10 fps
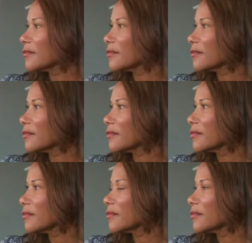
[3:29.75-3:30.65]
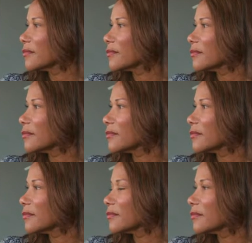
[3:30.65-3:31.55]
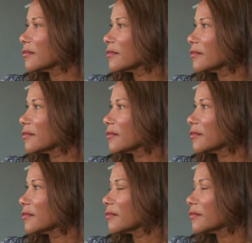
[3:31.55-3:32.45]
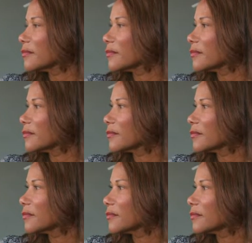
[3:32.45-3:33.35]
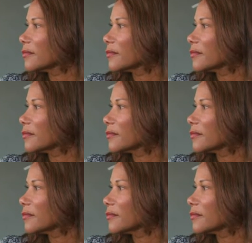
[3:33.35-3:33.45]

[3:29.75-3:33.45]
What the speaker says: No words are spoken by the person on screen.